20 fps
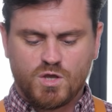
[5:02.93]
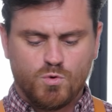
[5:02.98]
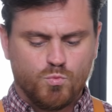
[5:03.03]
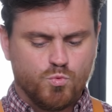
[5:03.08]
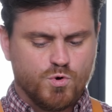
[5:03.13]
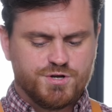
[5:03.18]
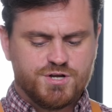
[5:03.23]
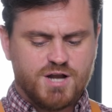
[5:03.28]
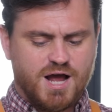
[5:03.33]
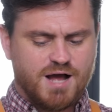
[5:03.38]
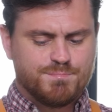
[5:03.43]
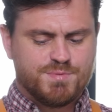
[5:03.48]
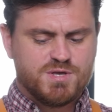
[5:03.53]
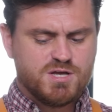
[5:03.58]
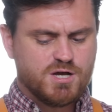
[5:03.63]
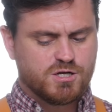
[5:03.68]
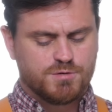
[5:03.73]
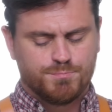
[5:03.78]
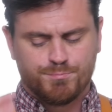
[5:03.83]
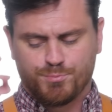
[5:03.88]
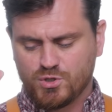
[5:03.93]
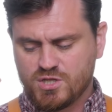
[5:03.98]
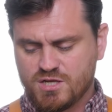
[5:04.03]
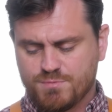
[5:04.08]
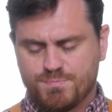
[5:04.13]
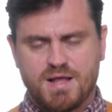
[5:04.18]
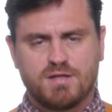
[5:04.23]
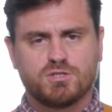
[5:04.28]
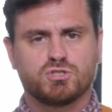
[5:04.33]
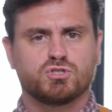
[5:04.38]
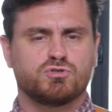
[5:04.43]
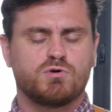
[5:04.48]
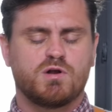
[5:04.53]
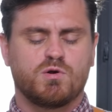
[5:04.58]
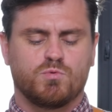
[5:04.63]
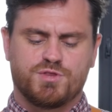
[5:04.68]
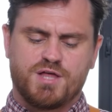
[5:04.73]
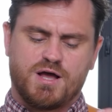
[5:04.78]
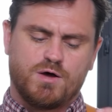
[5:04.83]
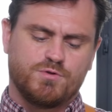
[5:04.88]
it would not be a complete balanced
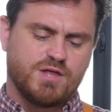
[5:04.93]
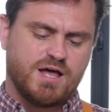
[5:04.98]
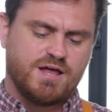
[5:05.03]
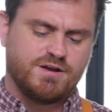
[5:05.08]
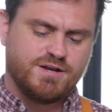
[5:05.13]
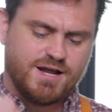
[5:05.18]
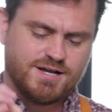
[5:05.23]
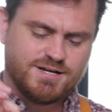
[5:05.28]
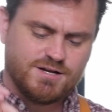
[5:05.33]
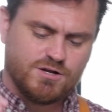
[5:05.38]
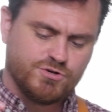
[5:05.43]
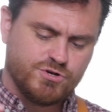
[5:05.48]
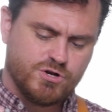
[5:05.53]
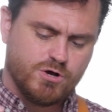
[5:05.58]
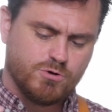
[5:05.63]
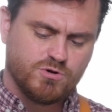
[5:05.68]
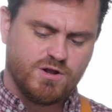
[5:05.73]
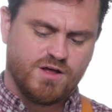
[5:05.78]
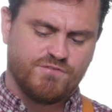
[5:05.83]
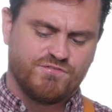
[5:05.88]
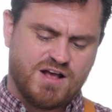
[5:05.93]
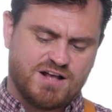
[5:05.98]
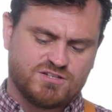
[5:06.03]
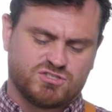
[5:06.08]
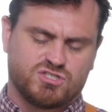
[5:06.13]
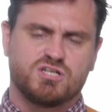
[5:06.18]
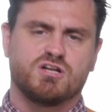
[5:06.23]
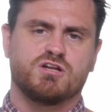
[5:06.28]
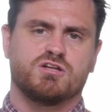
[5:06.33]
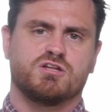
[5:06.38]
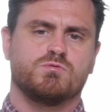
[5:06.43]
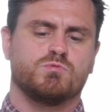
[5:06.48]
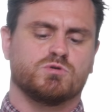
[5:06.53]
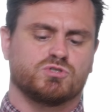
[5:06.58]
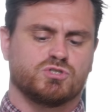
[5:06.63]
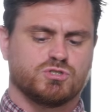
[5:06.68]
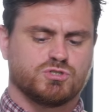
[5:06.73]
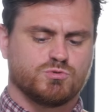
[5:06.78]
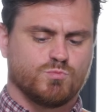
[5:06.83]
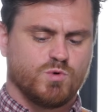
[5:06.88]
drink without that night note of acidity,
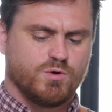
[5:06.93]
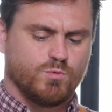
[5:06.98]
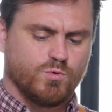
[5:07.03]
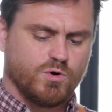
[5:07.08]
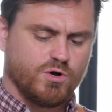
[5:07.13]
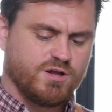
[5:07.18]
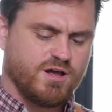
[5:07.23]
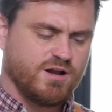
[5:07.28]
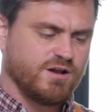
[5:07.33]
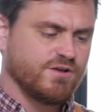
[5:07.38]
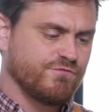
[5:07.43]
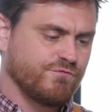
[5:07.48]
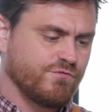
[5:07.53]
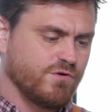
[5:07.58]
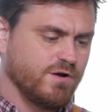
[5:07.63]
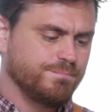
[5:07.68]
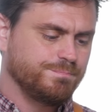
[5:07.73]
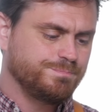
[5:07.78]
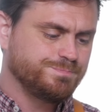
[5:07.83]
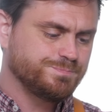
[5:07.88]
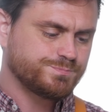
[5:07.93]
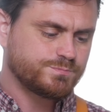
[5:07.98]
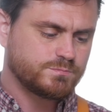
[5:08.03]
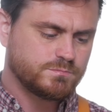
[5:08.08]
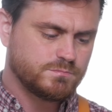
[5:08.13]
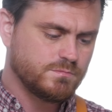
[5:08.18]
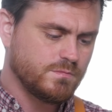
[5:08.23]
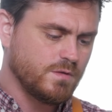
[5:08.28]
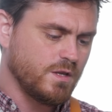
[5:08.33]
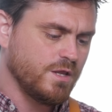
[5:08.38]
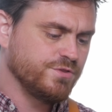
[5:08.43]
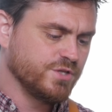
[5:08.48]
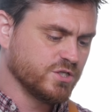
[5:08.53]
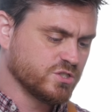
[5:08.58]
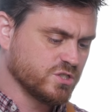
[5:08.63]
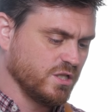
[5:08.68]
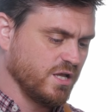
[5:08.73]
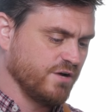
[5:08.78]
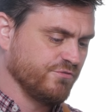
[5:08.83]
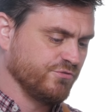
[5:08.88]
which is what we're getting from
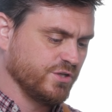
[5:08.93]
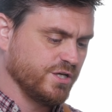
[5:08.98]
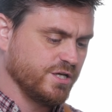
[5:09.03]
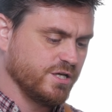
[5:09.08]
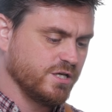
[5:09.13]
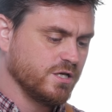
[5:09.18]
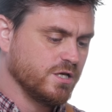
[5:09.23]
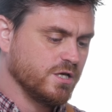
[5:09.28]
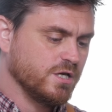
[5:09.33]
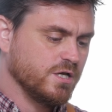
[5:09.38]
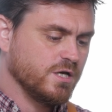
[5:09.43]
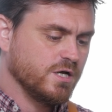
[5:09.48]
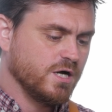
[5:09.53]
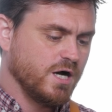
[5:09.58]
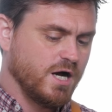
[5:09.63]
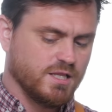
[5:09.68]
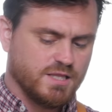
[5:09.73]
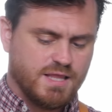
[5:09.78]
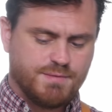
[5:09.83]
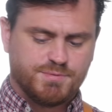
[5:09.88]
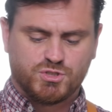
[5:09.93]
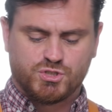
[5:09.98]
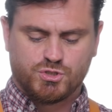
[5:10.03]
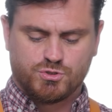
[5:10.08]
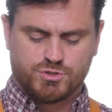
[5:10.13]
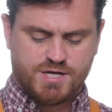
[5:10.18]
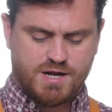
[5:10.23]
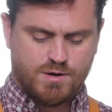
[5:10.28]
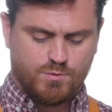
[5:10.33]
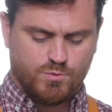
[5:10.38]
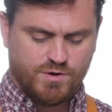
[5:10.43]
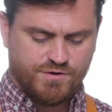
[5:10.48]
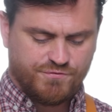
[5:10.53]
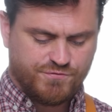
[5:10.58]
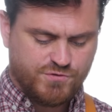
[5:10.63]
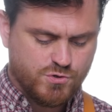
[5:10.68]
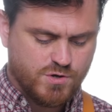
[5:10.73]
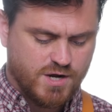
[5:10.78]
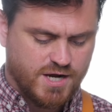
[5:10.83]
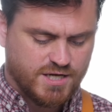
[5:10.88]
this lovely uh, lemon juice. Now,
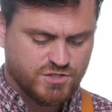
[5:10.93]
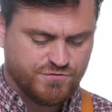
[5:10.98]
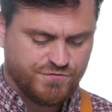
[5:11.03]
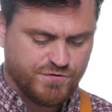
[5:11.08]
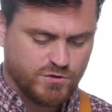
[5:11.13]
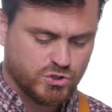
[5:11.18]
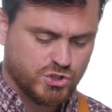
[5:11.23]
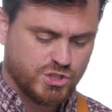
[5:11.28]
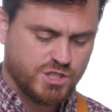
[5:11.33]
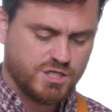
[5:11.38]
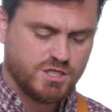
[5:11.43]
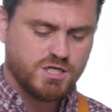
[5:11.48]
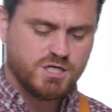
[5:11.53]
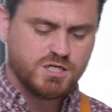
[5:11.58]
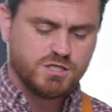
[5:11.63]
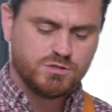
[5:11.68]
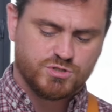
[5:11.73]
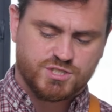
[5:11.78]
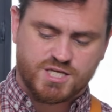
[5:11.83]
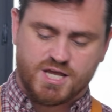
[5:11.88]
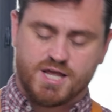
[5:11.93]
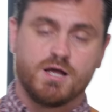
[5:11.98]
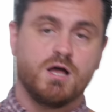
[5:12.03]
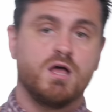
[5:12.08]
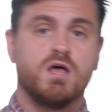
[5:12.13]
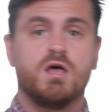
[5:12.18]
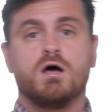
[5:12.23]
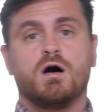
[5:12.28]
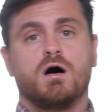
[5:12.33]
if you guys feel cheated and you say,